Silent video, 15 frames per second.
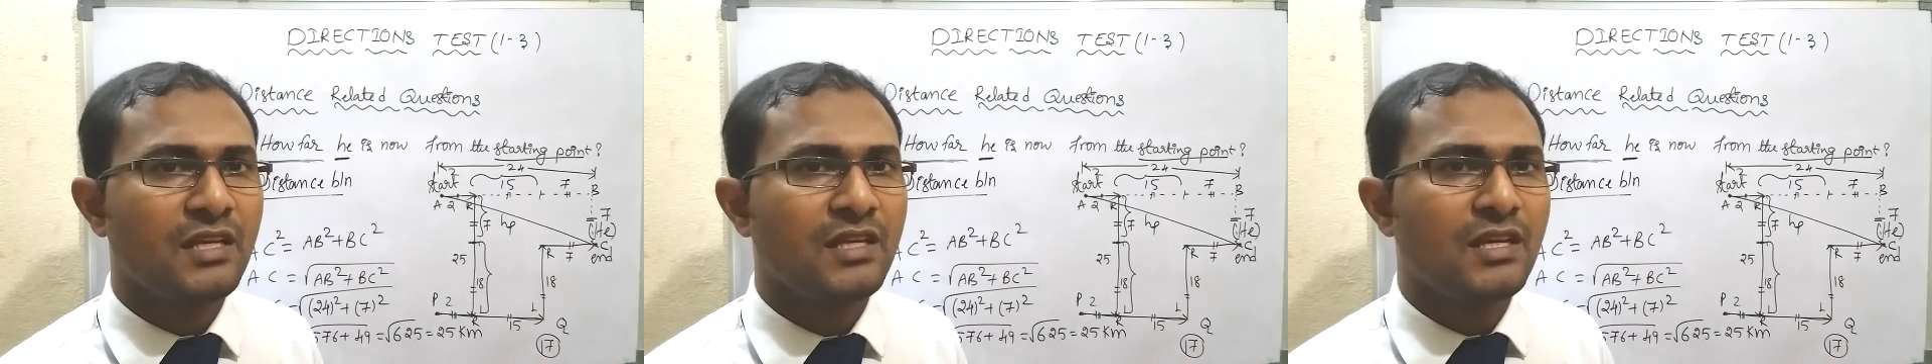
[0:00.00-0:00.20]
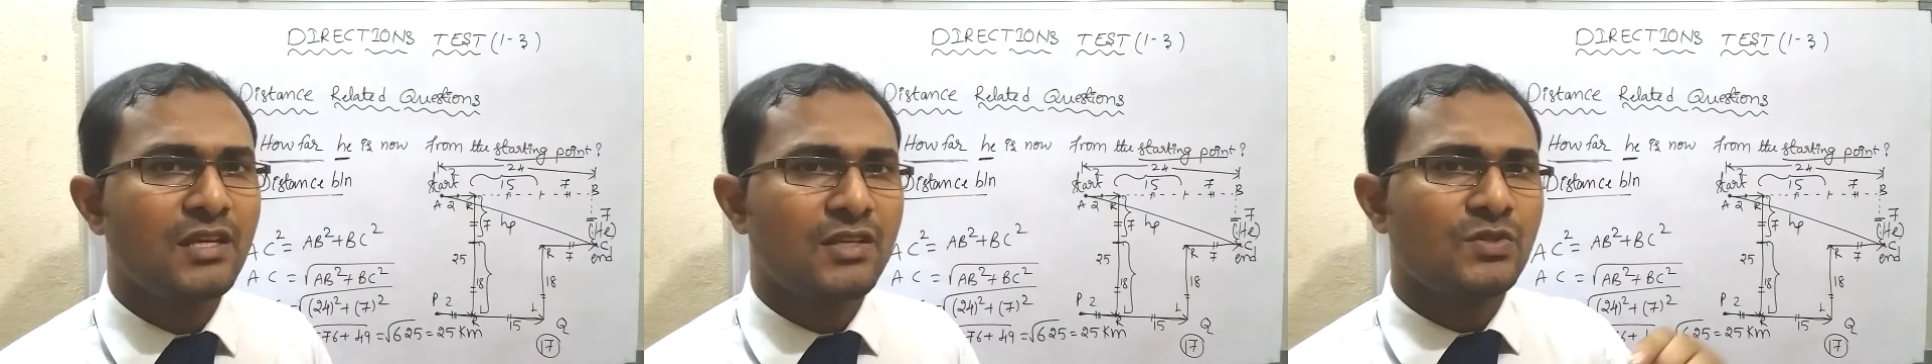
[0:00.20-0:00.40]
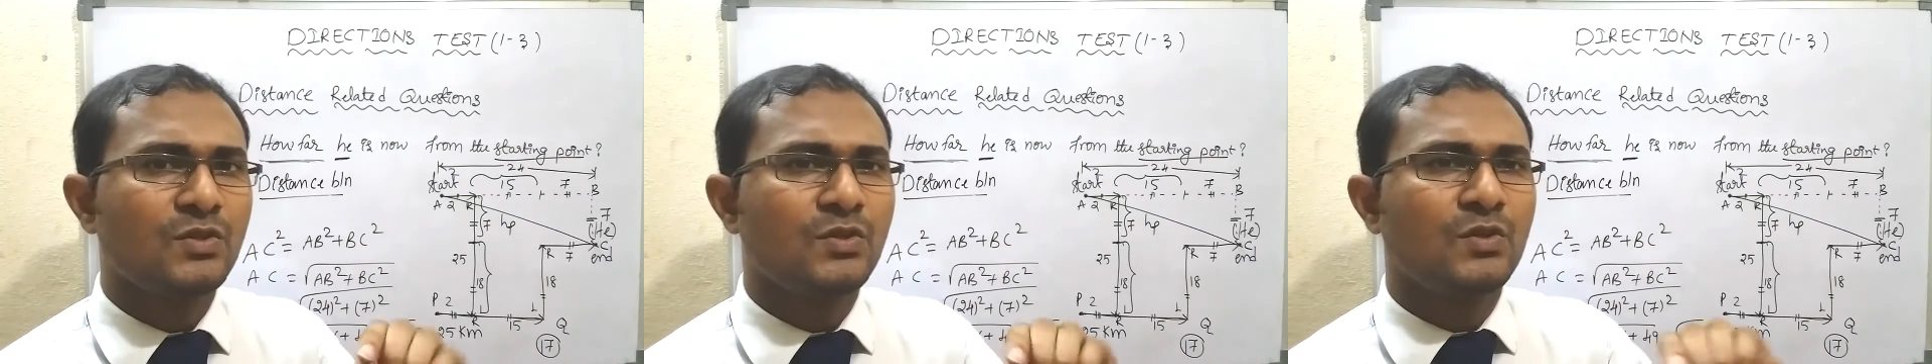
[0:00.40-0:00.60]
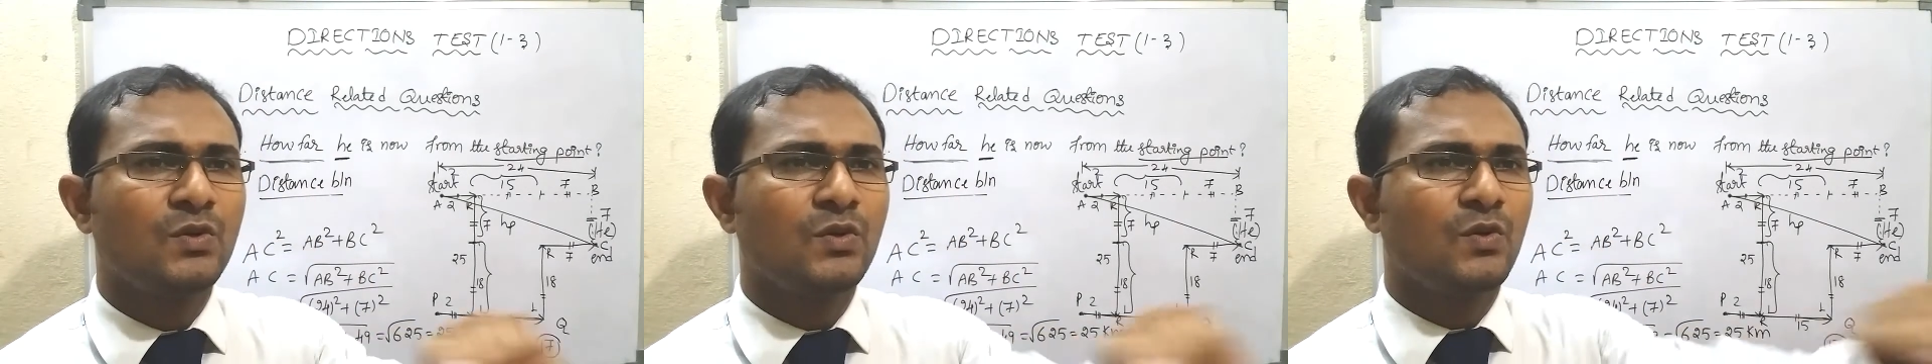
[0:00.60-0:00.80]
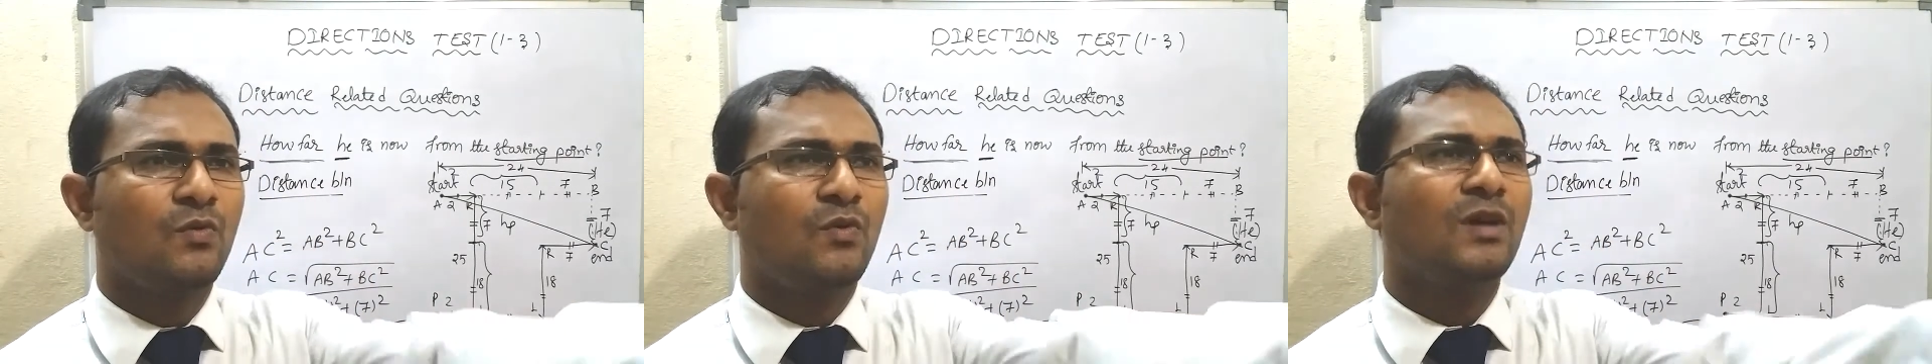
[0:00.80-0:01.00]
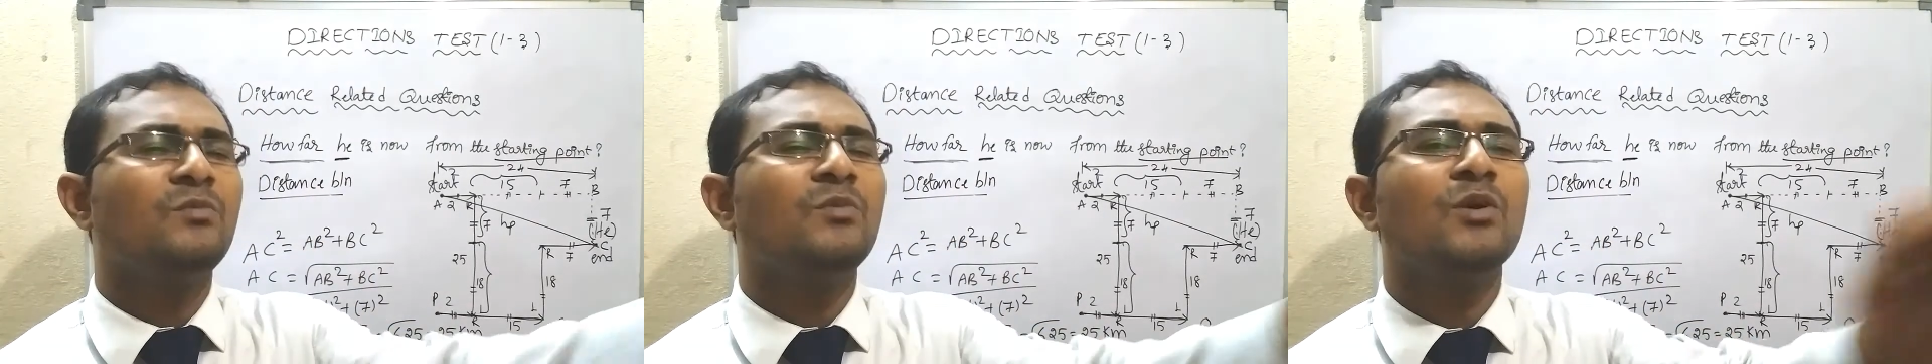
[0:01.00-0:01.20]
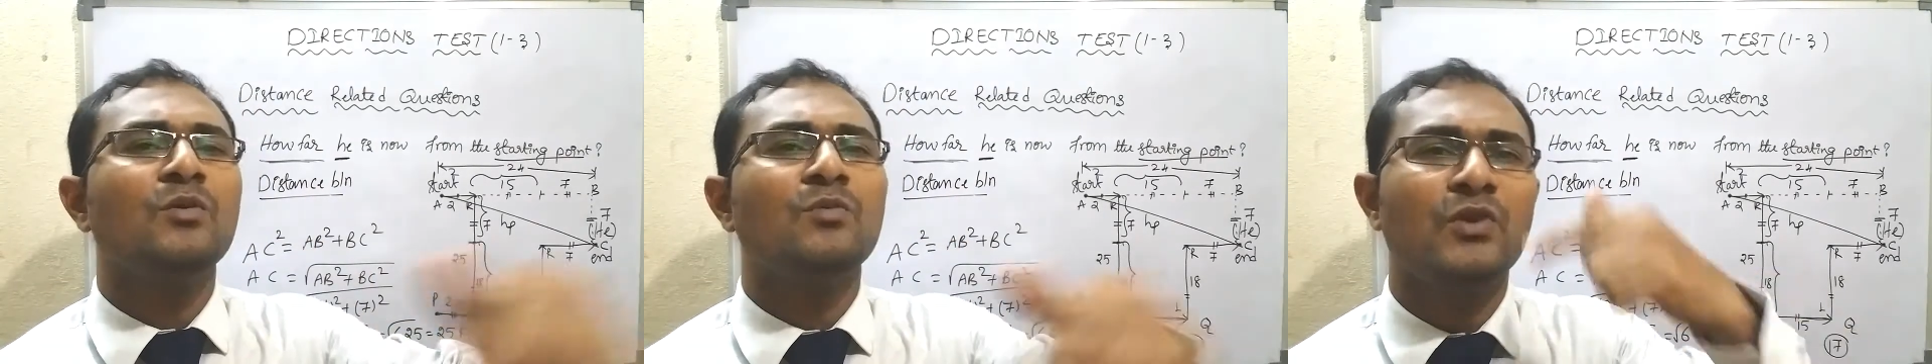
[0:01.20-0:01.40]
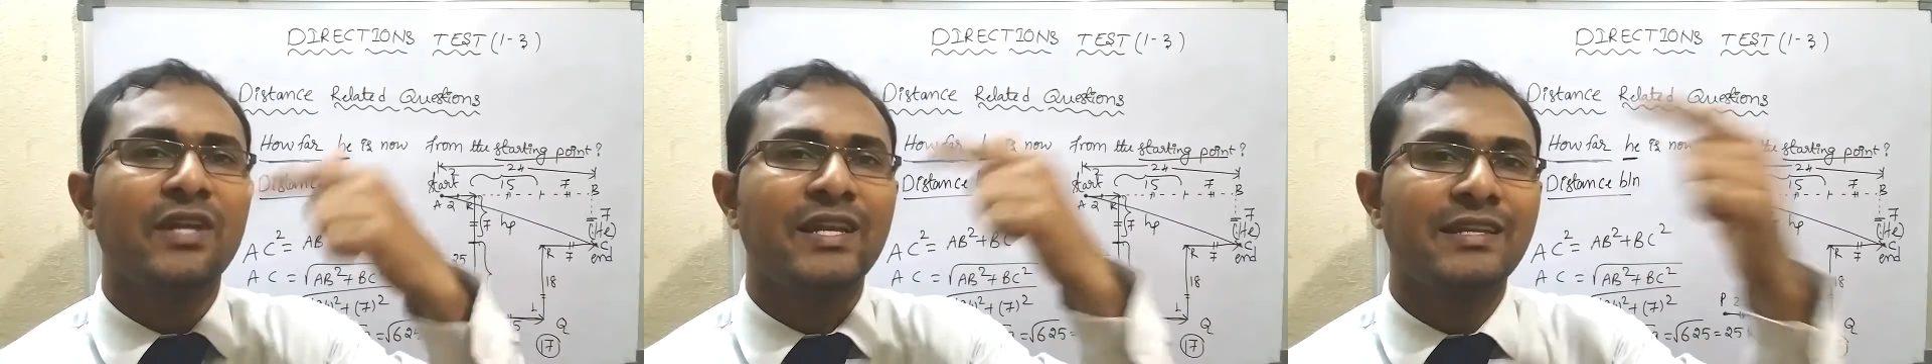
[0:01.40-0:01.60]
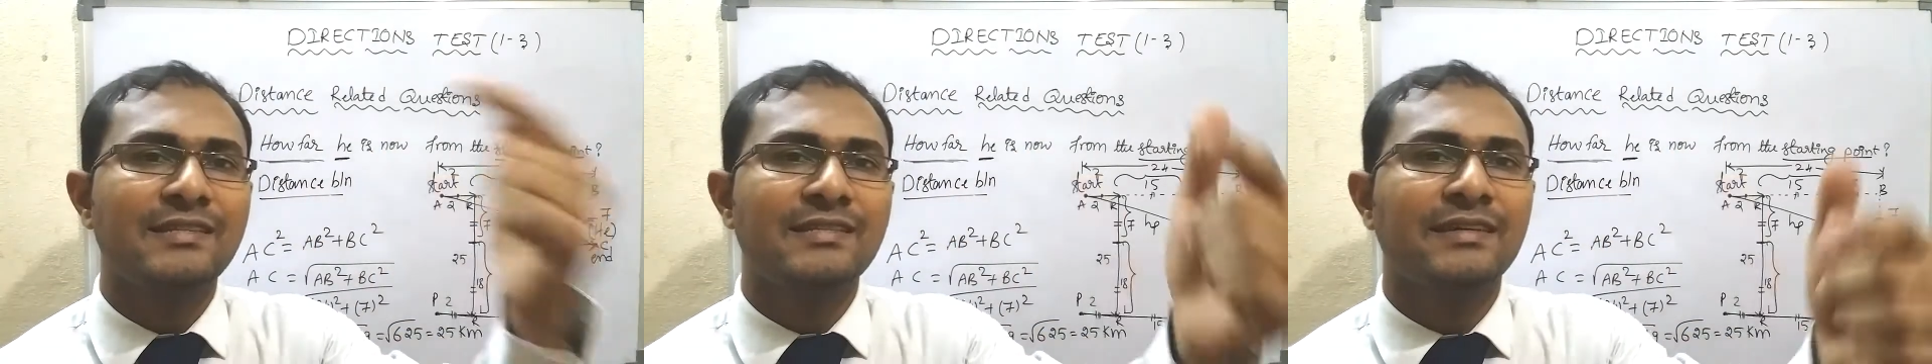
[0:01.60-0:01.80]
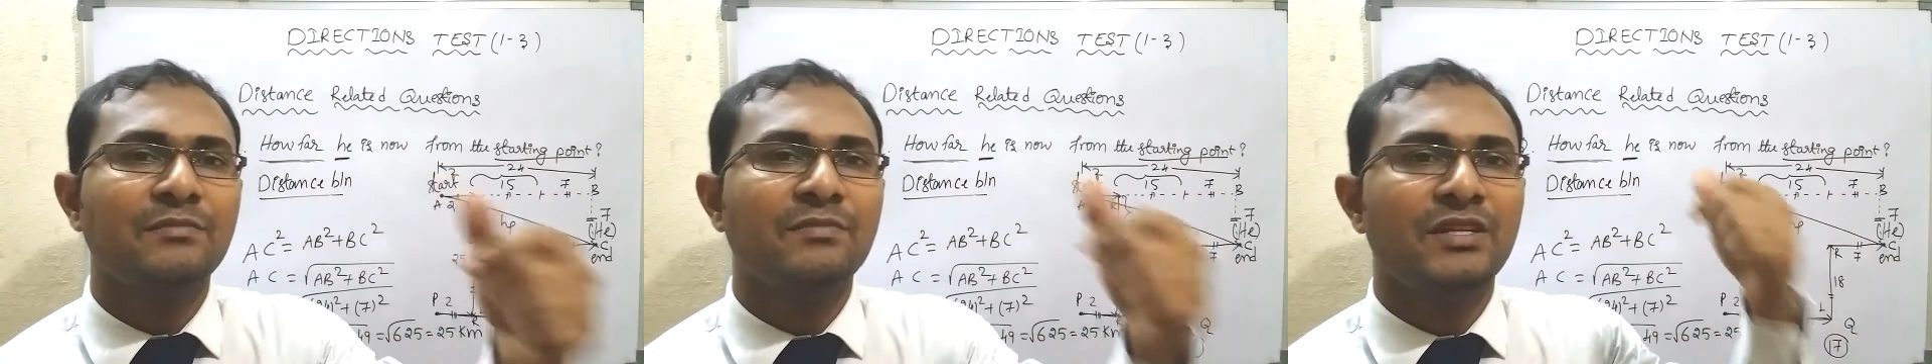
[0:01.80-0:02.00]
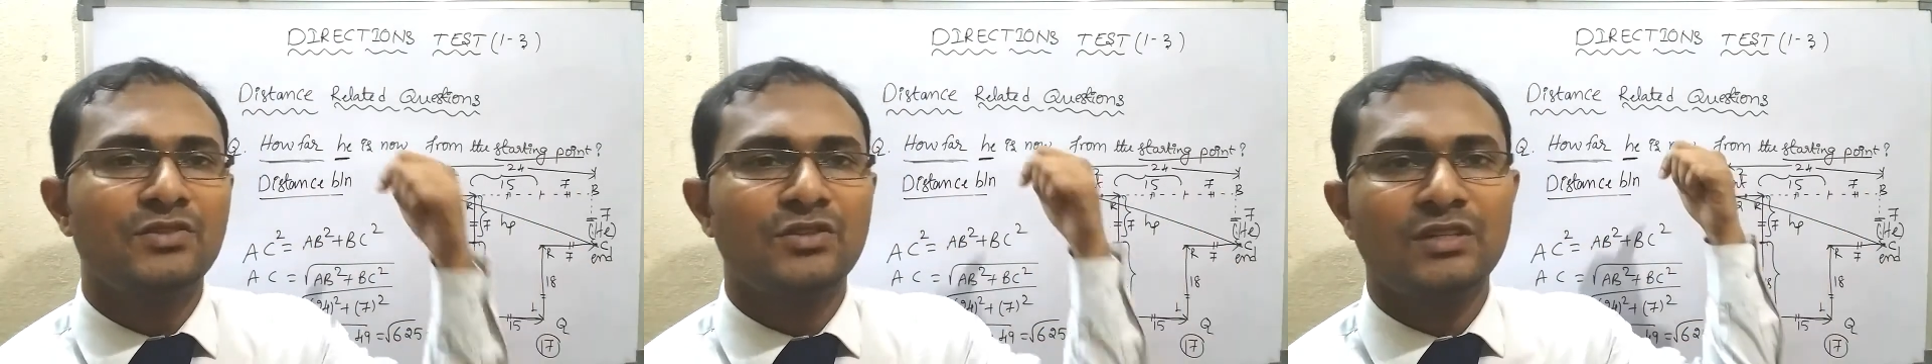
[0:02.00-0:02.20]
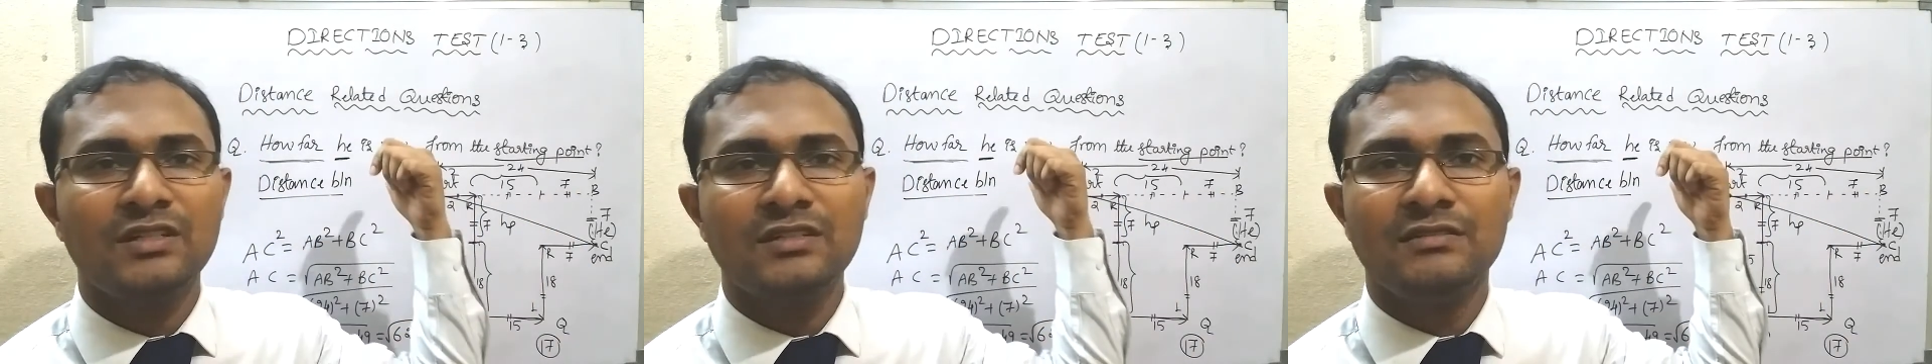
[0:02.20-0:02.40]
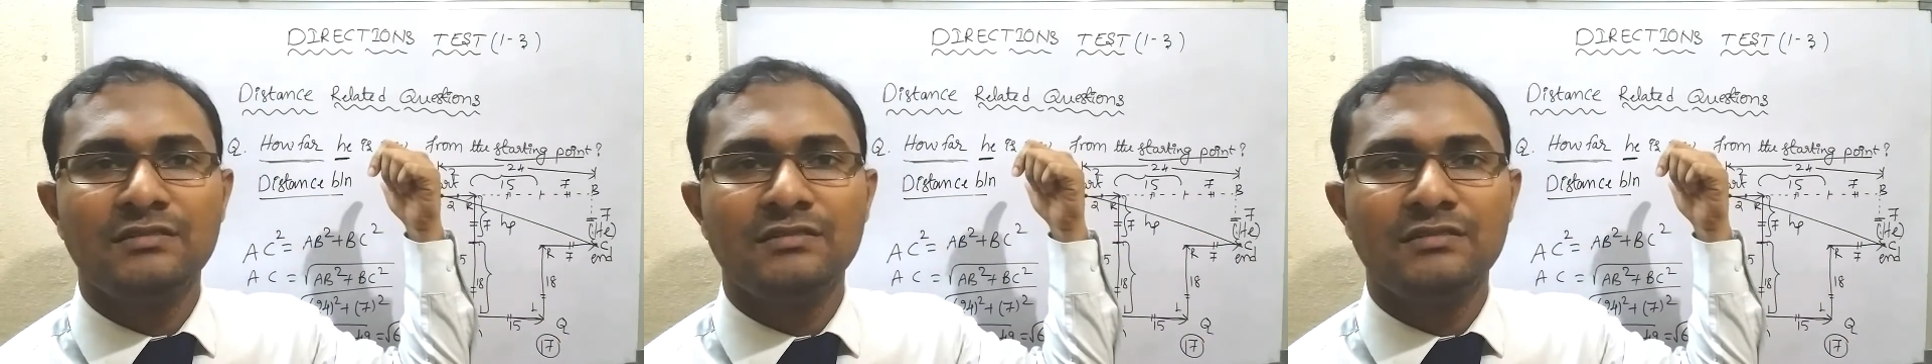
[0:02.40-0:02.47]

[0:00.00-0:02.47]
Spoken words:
Okay, so one more model is there based